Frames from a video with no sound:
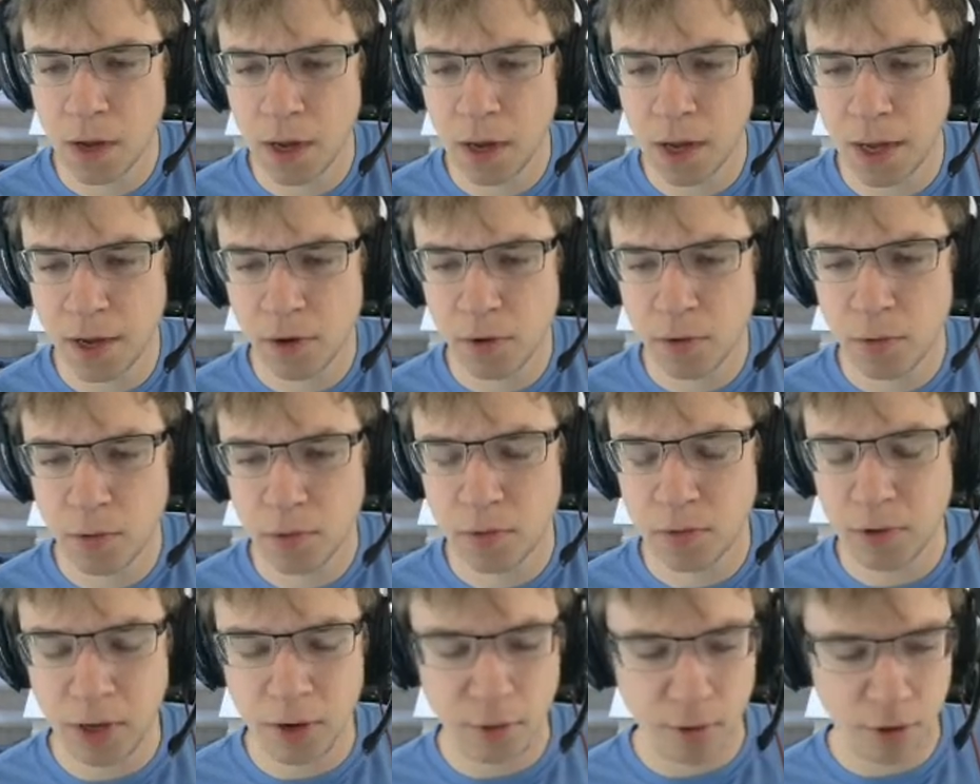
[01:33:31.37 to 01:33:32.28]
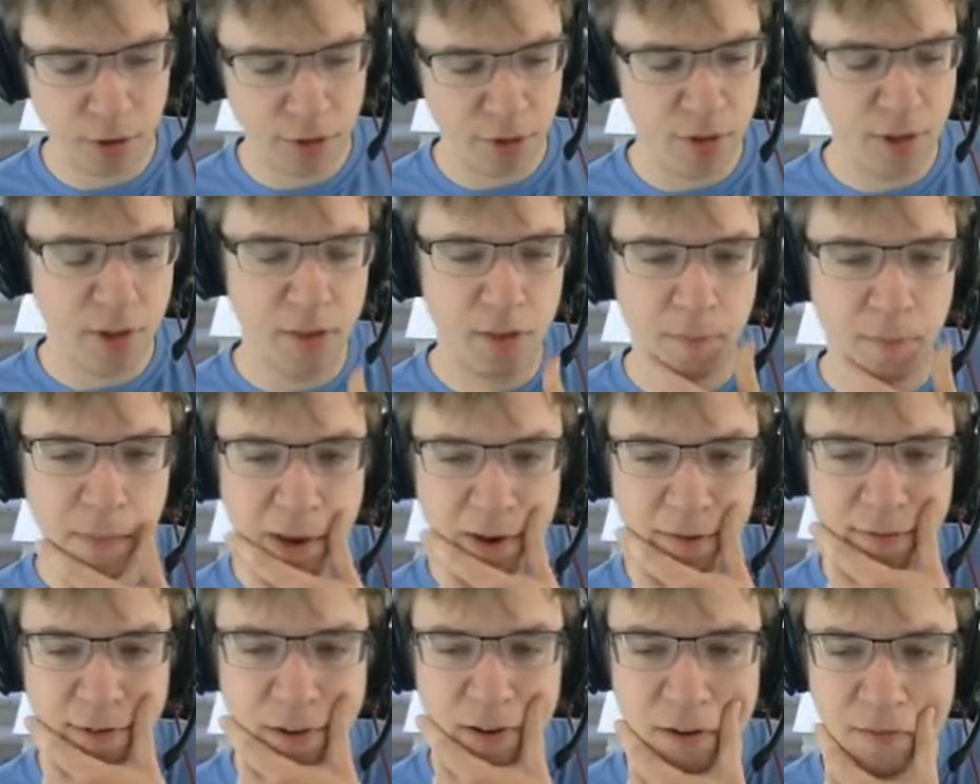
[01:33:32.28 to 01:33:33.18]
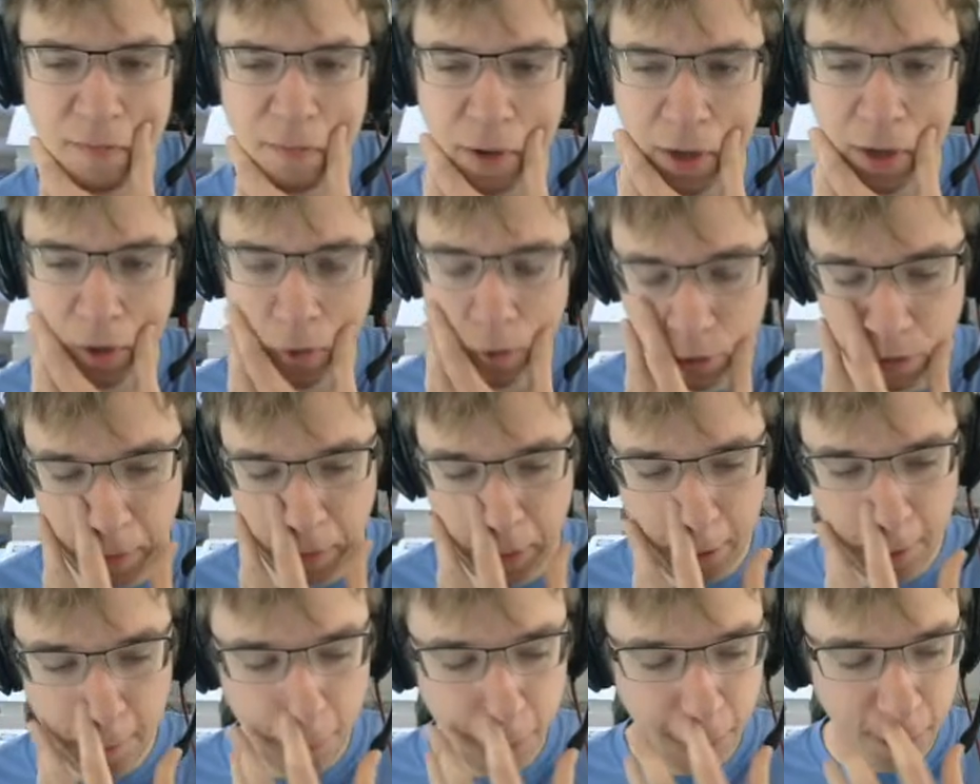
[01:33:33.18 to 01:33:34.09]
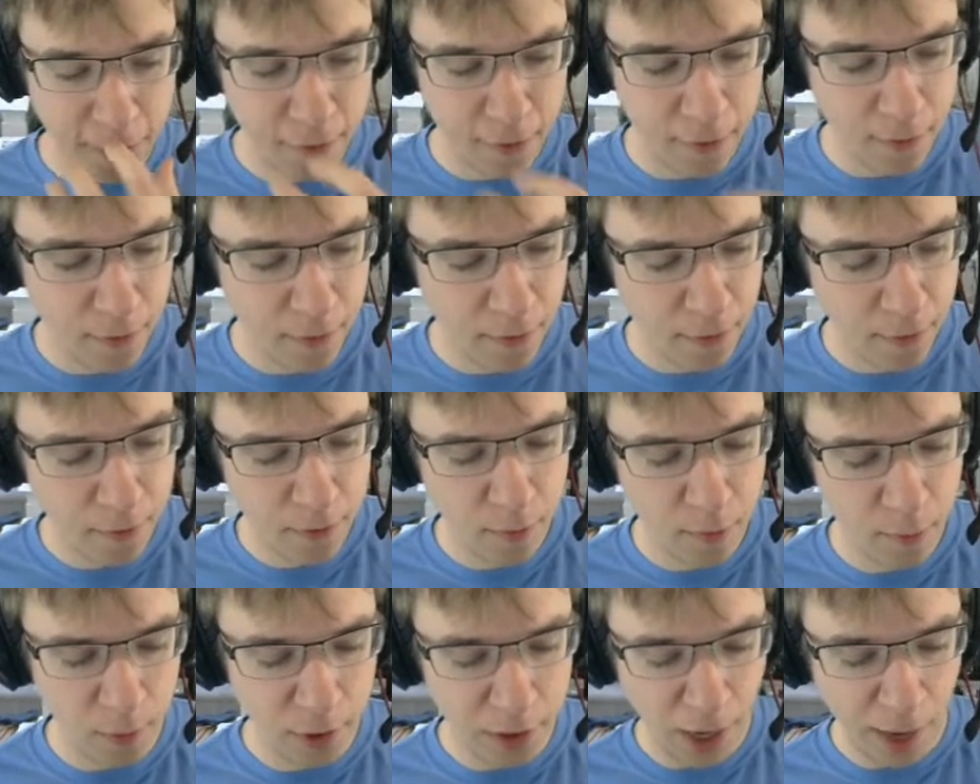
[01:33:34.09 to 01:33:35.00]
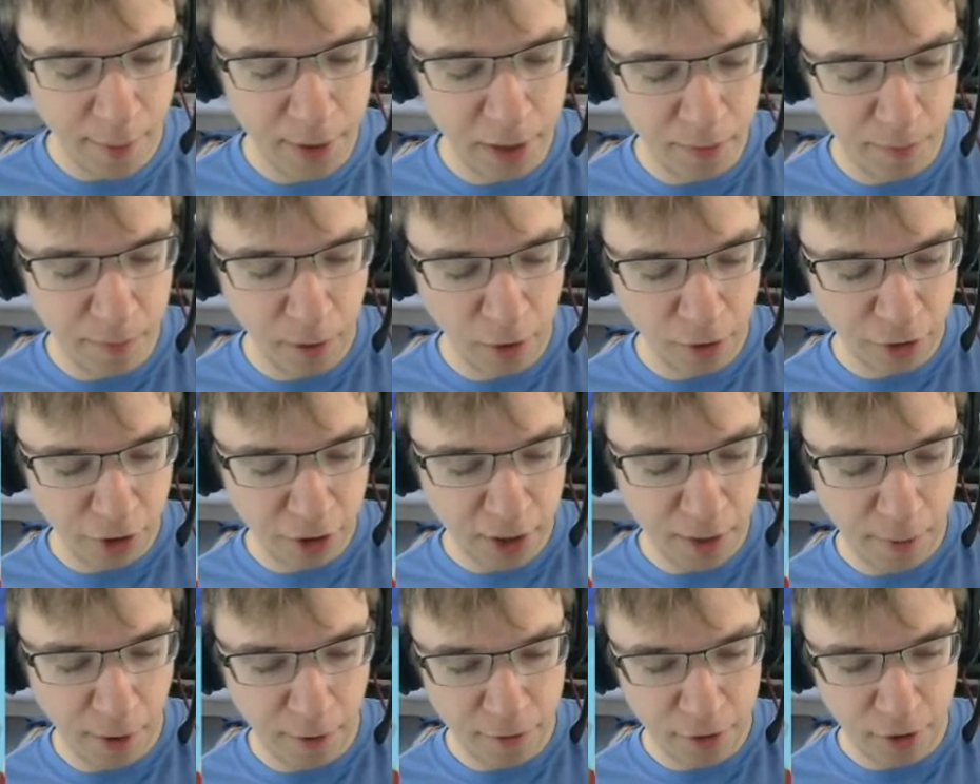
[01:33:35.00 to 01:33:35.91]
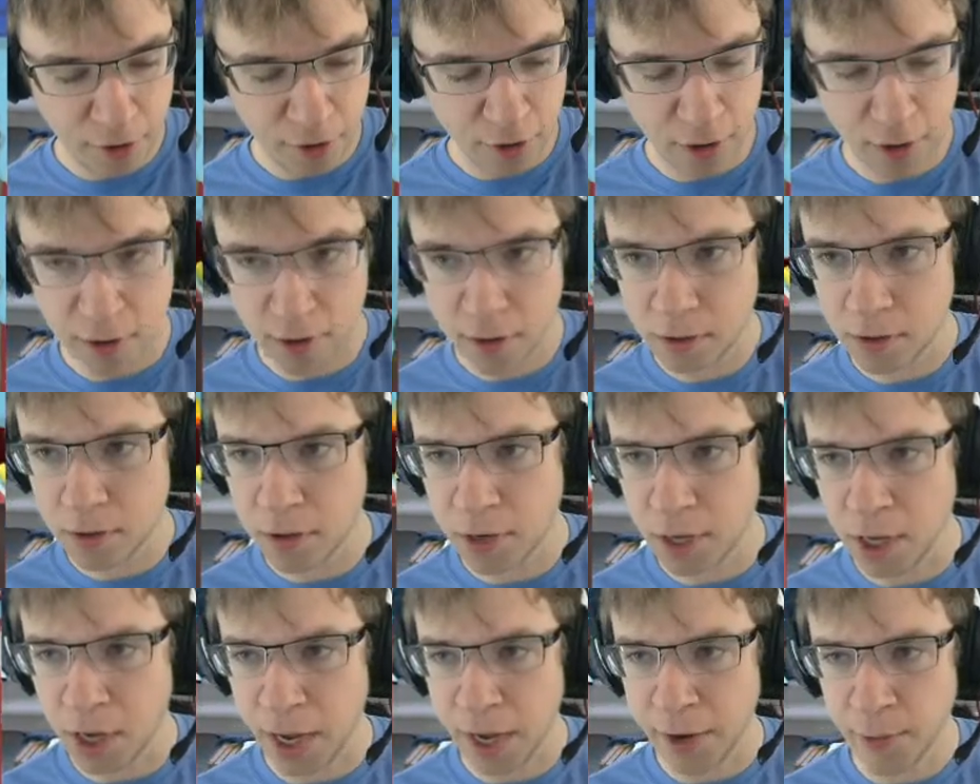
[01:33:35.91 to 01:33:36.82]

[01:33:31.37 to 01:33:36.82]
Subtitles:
don't see the benefit of playing Orange Pellets. I mean, purging debuffs is good, and